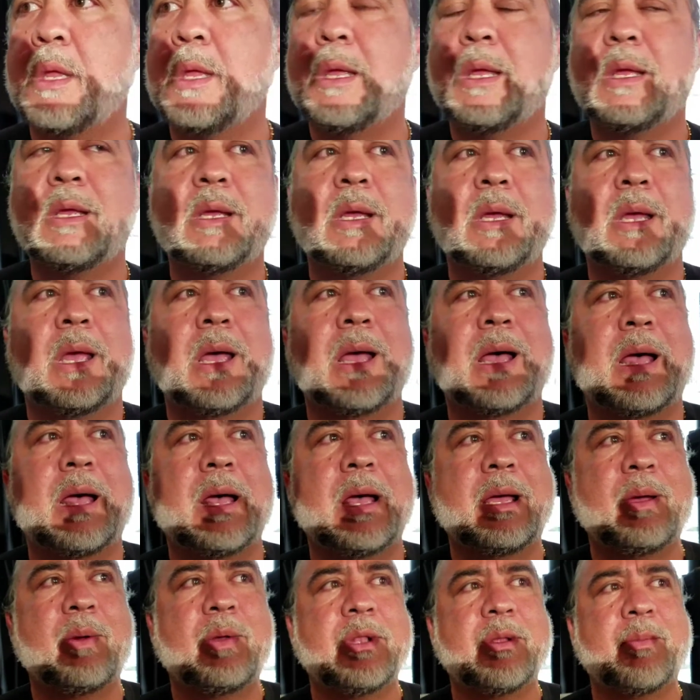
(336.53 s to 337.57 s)
right now?
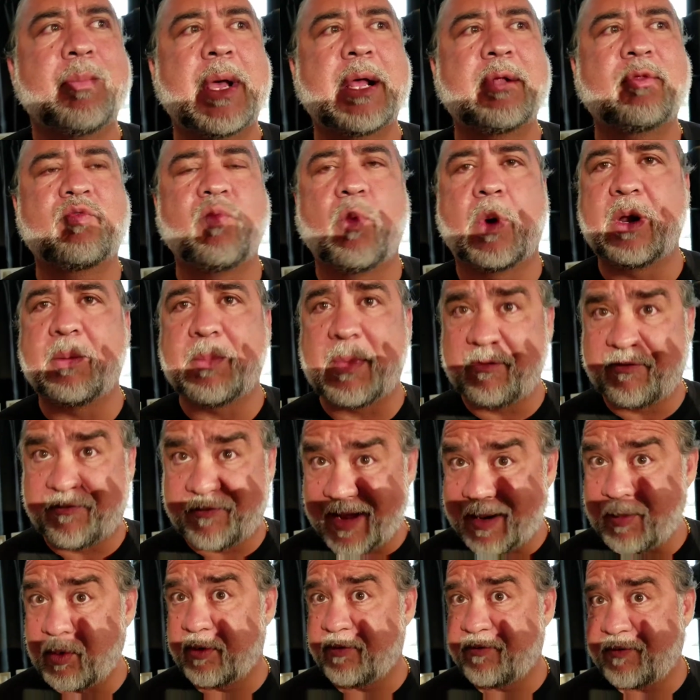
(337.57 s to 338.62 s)
Lamont's one of my
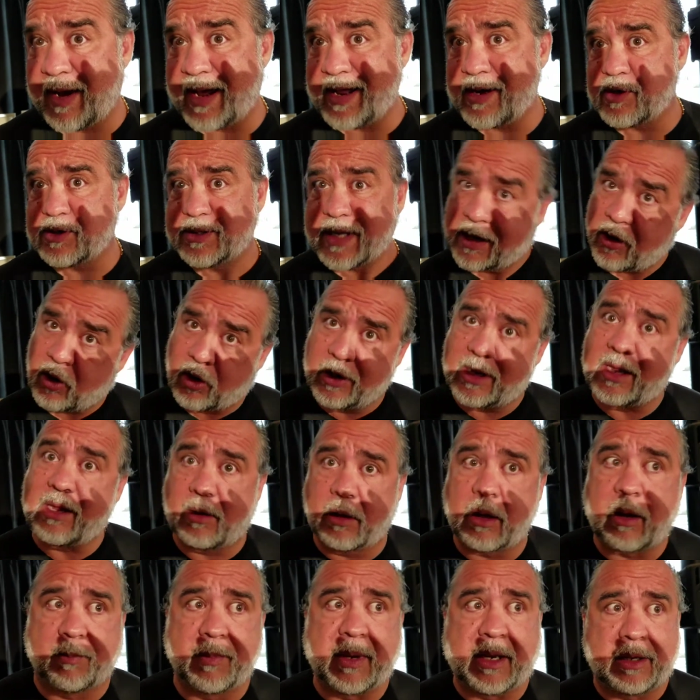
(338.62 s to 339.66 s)
favorite fighters. Not only,
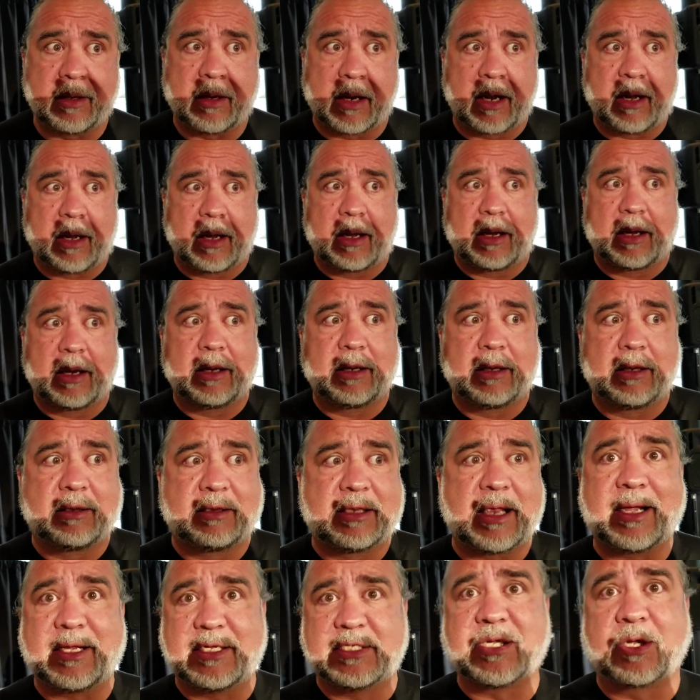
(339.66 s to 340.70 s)
I mean, uh,
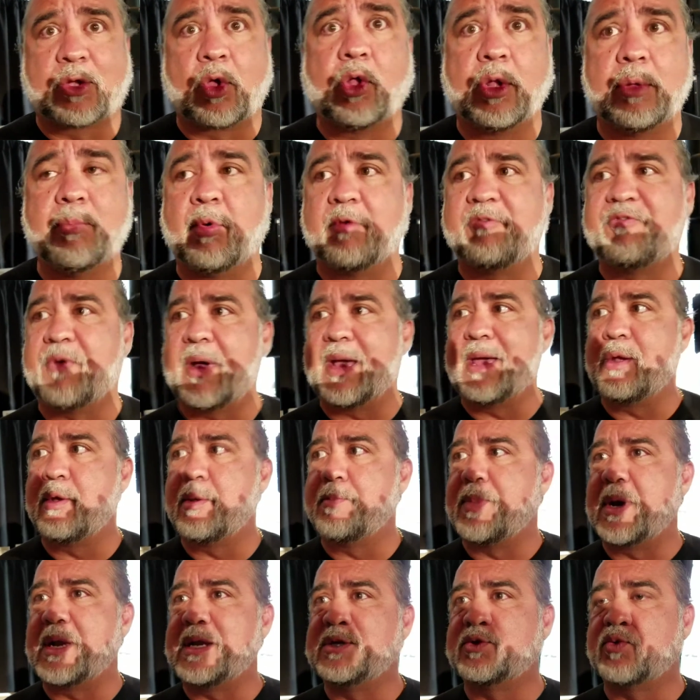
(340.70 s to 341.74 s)
that he's a Golden Boy fighter,
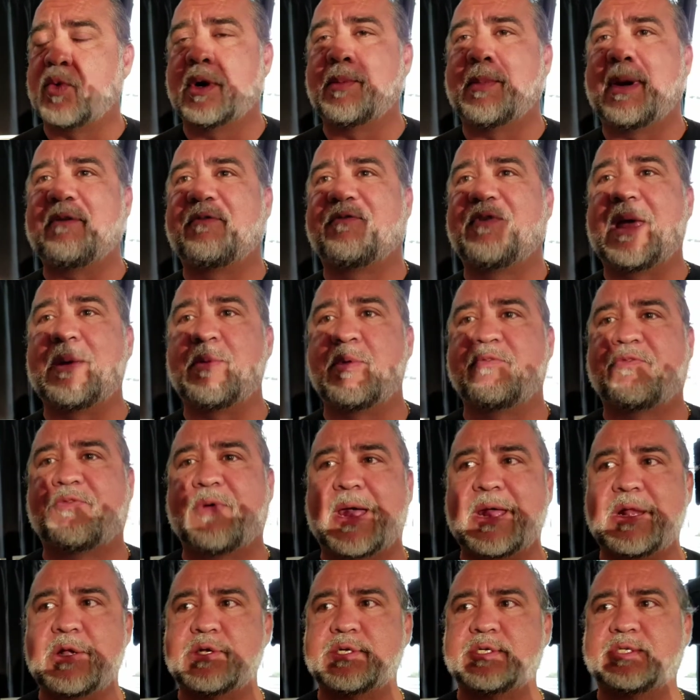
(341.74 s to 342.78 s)
but he's one of my favorite
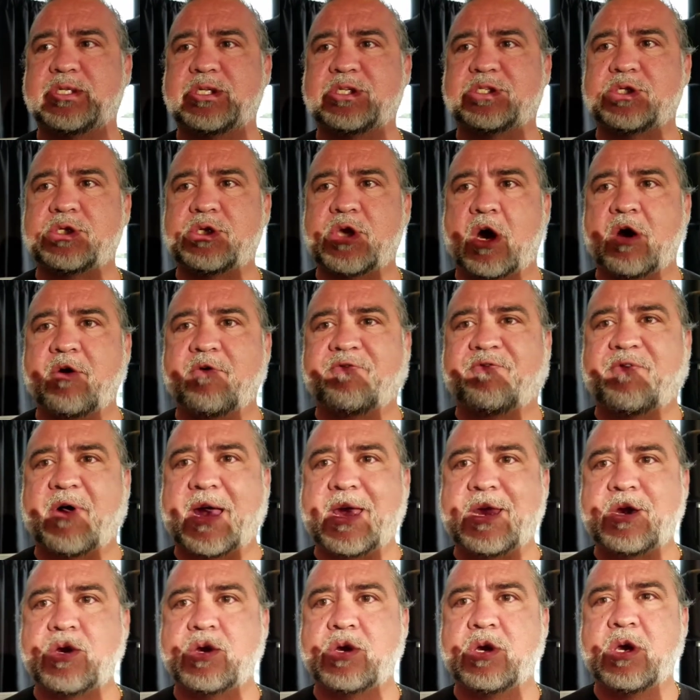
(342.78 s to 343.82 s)
fighters. He's a young
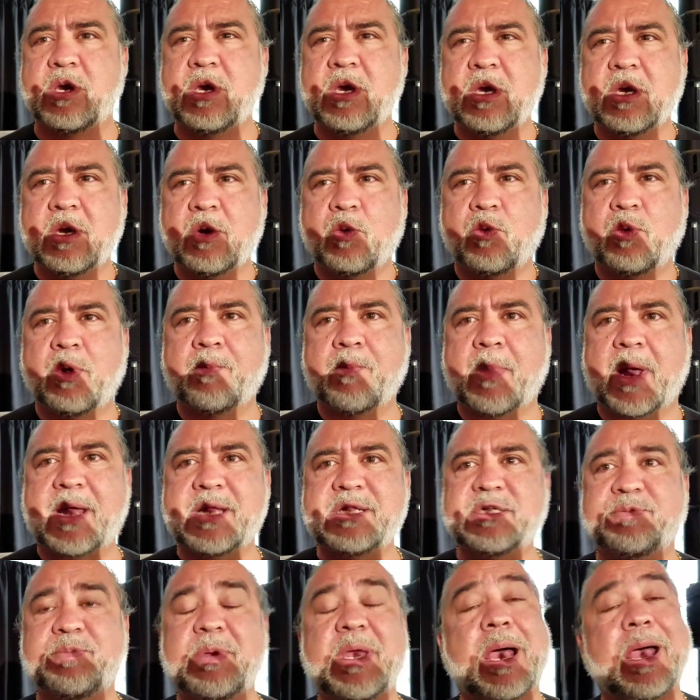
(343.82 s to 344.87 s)
fighter.
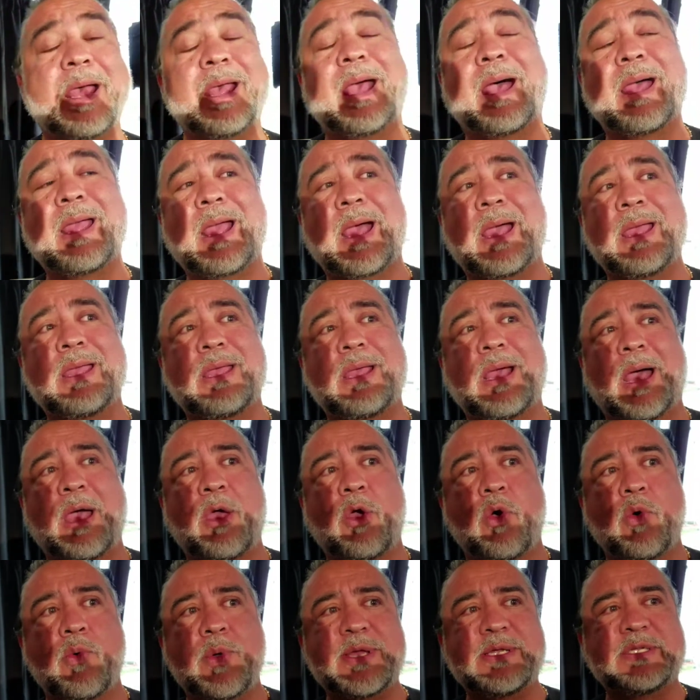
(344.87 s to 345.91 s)
Reminds me, I, I, I
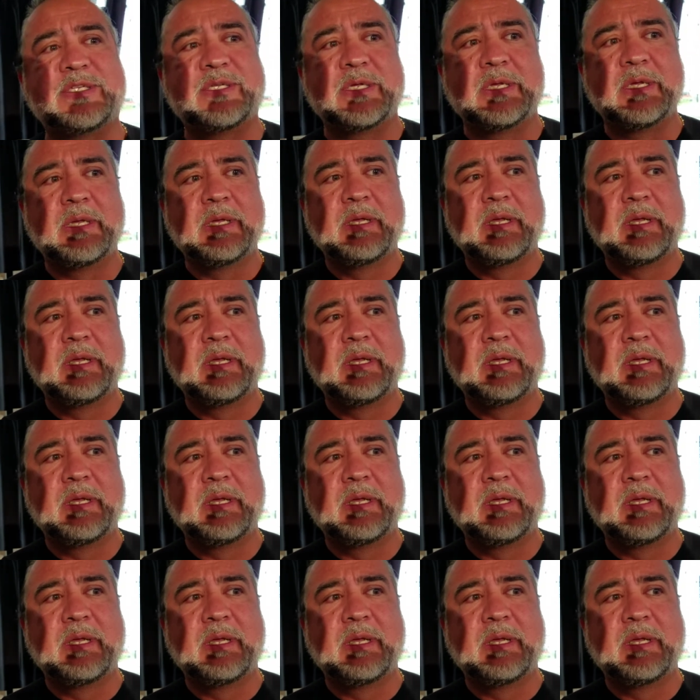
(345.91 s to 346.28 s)
always